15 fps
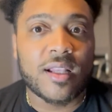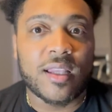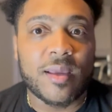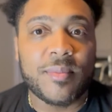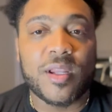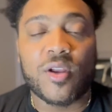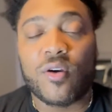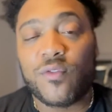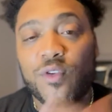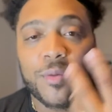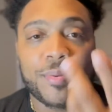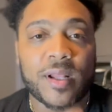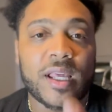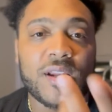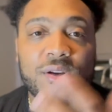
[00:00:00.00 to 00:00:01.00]
Let me know if you're
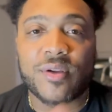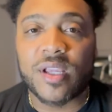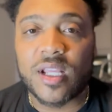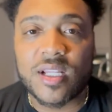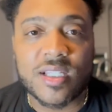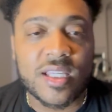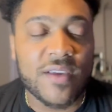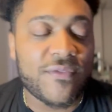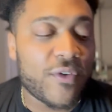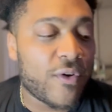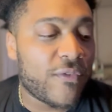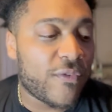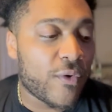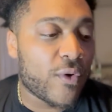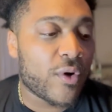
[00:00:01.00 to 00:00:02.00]
planning on getting the Z
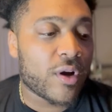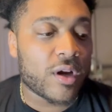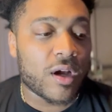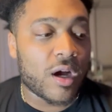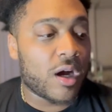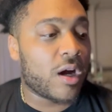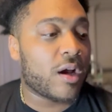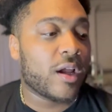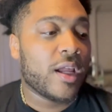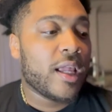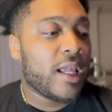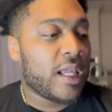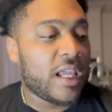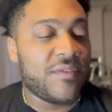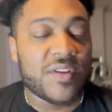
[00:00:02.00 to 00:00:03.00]
Fold 4 or
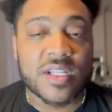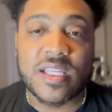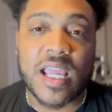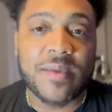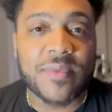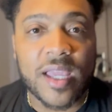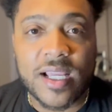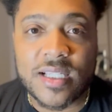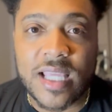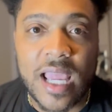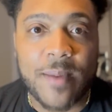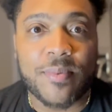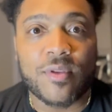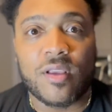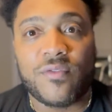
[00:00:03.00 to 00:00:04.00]
even the same thing as Apple.